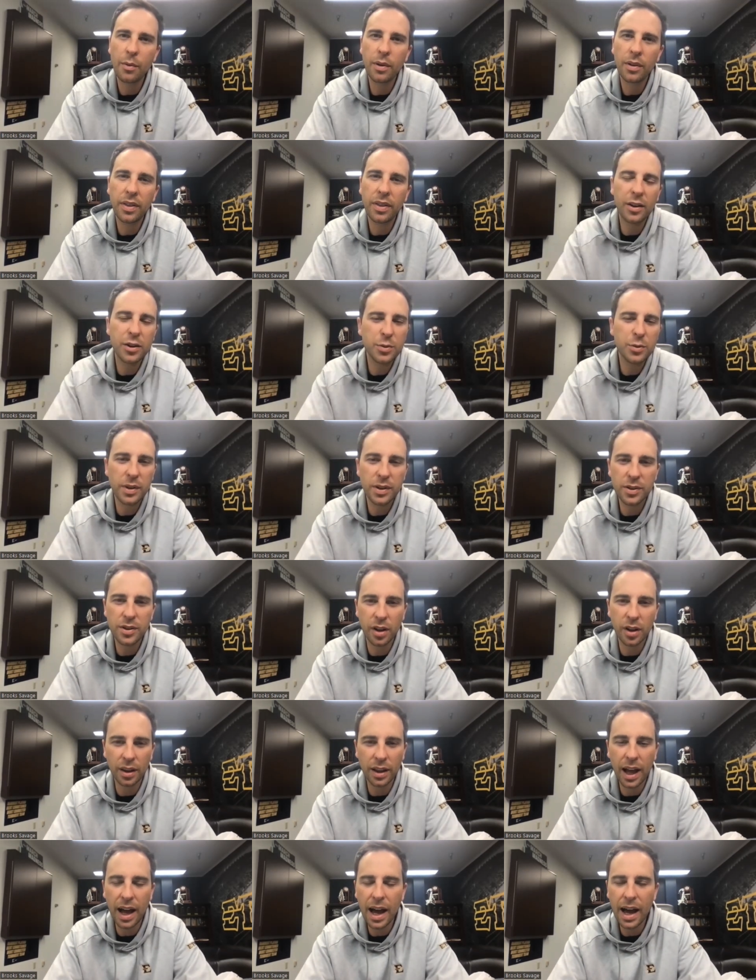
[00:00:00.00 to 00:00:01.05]
I mean, there's been a
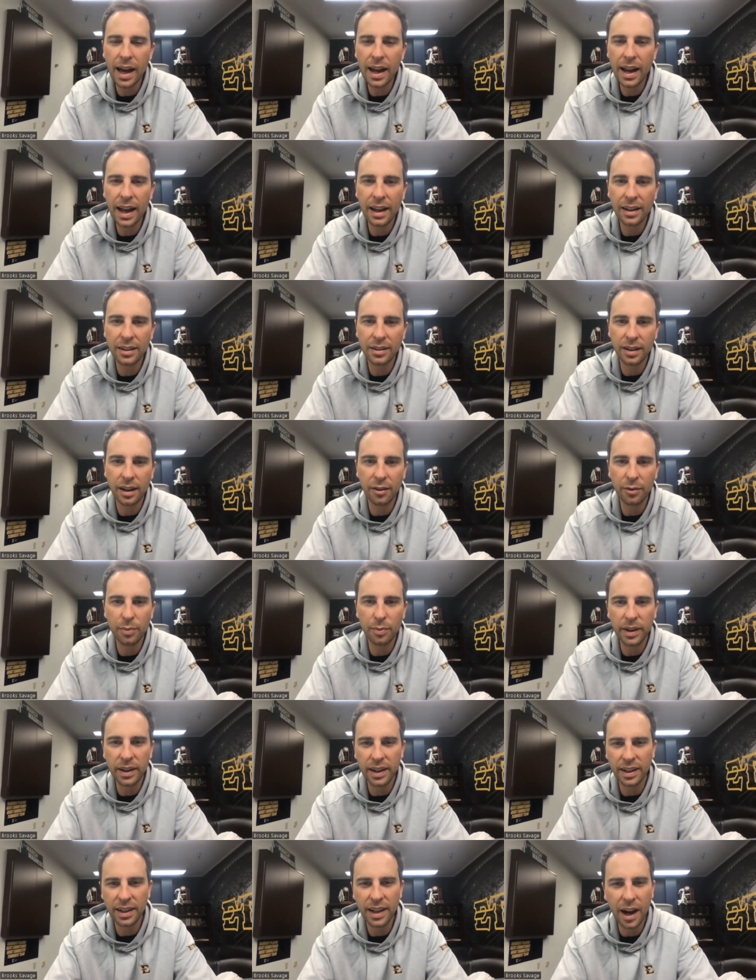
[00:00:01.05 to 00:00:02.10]
lot as I've
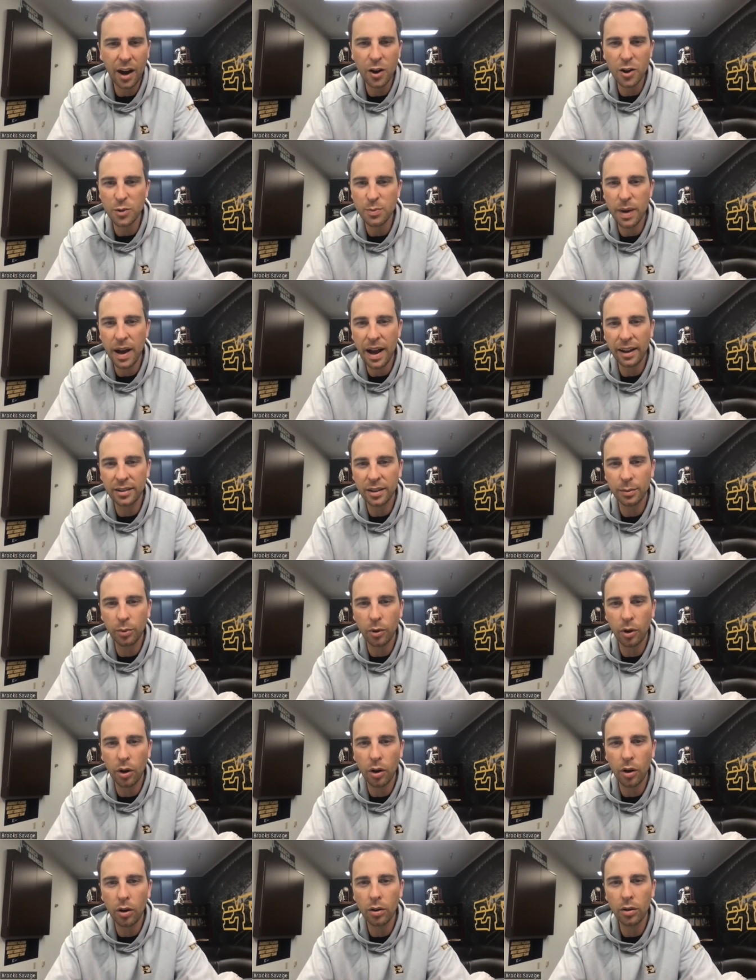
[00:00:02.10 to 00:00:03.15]
been in college
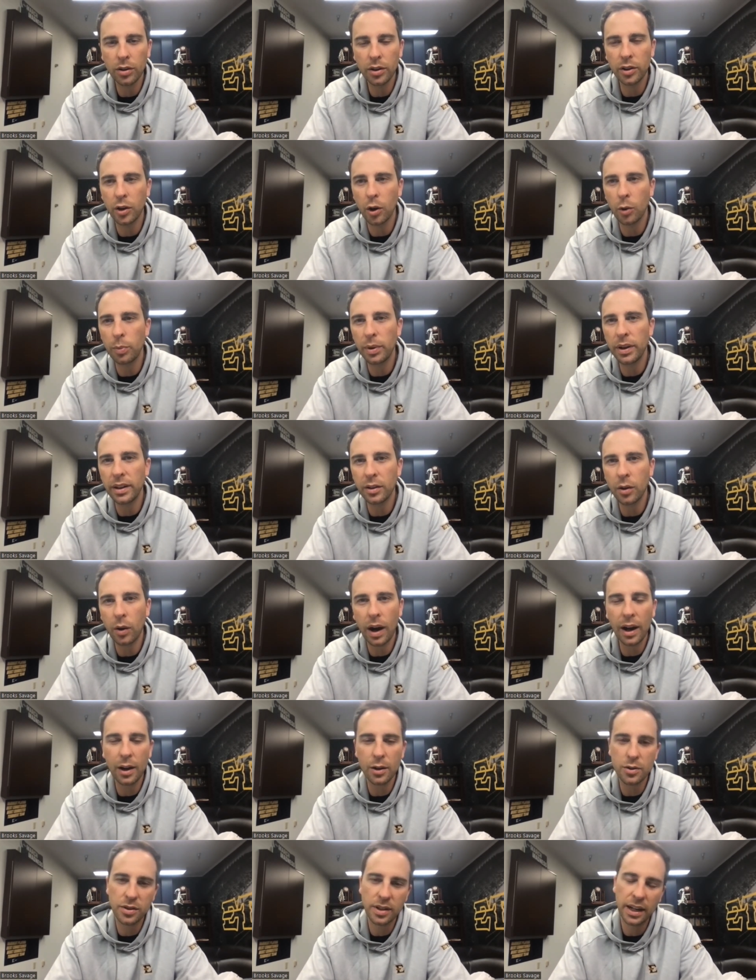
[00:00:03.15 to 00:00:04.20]
basketball. You know, beating
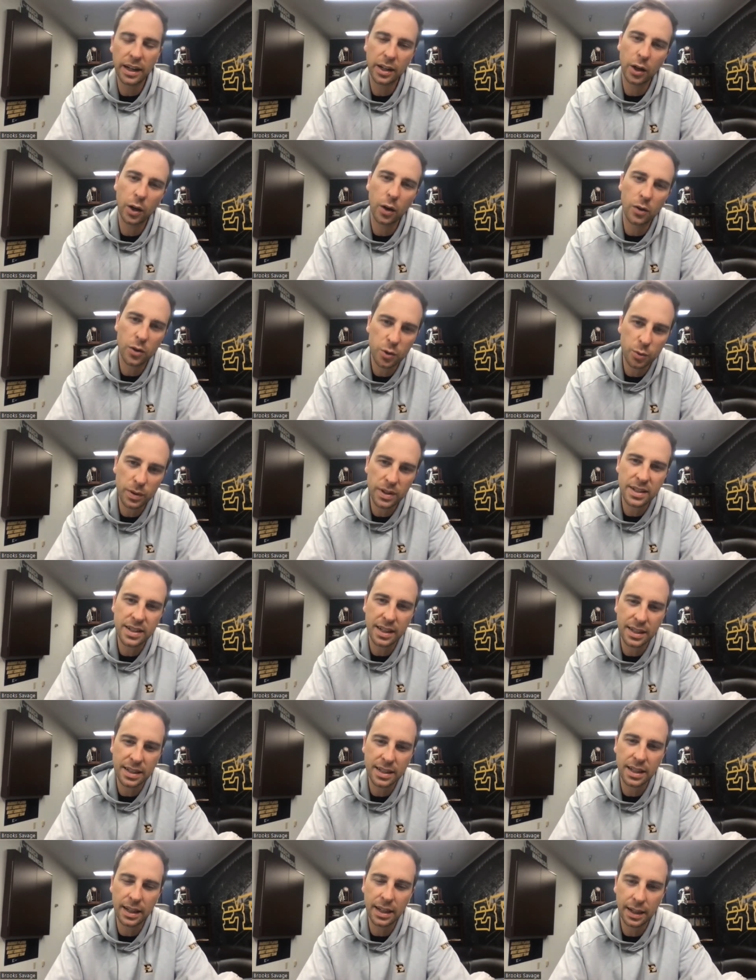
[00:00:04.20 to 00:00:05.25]
Ohio State to go to Sweet
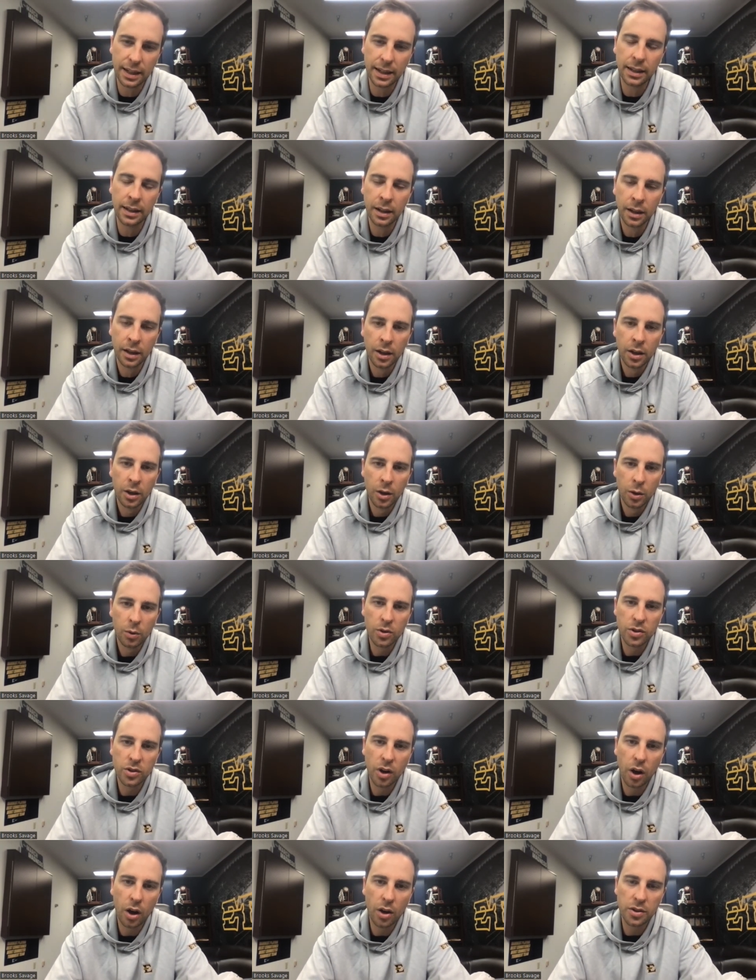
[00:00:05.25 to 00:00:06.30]
16
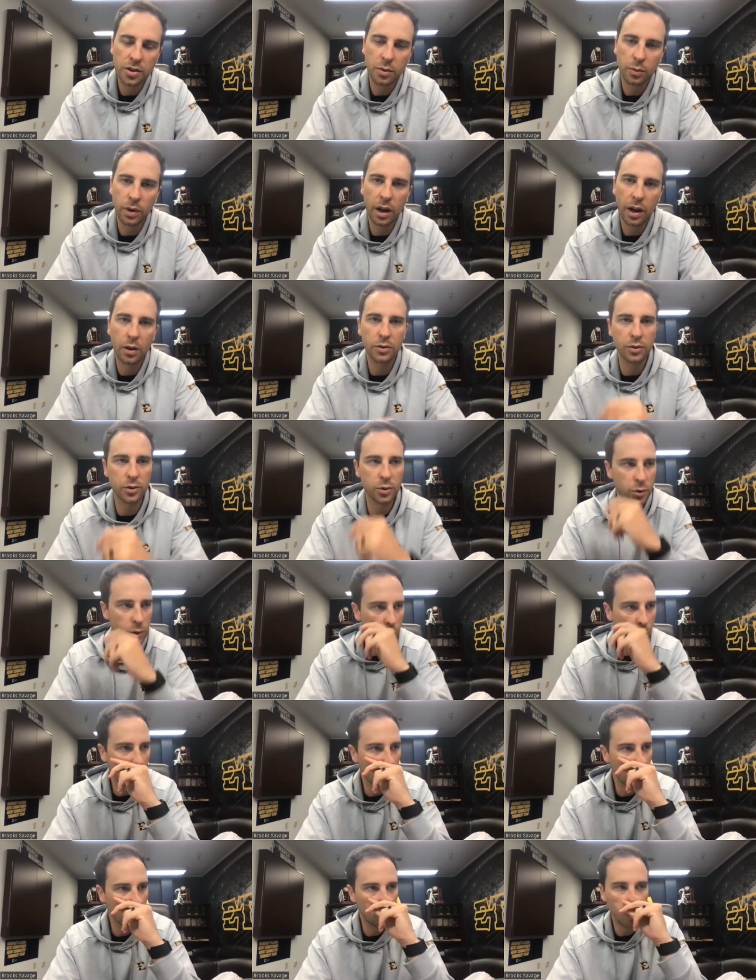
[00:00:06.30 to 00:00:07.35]
was awesome when I was in
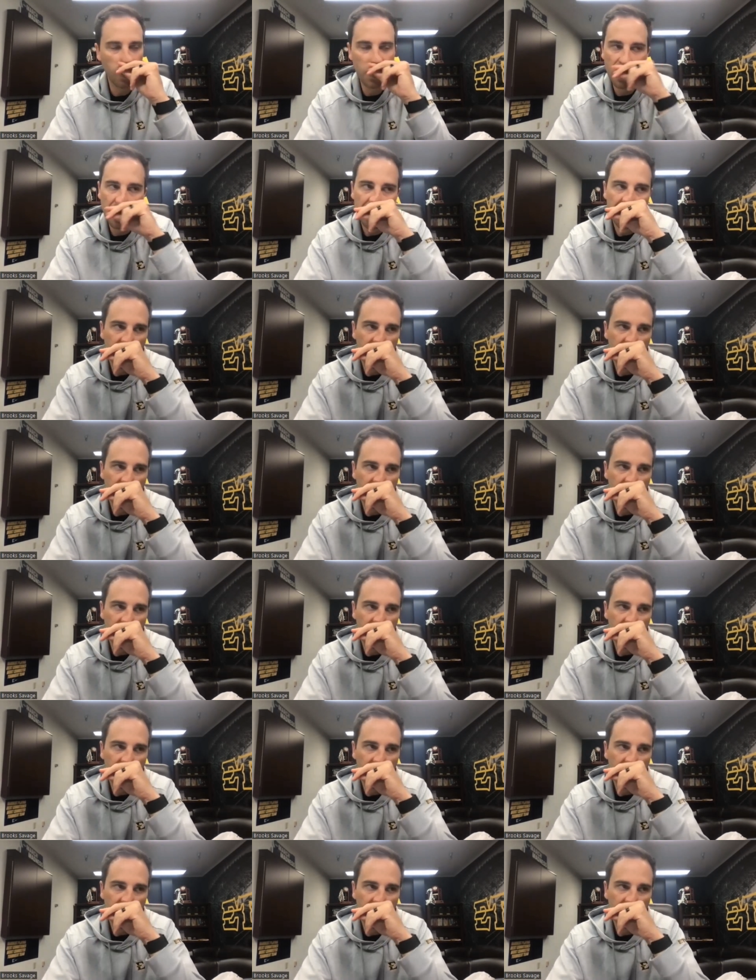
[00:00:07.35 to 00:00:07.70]
school.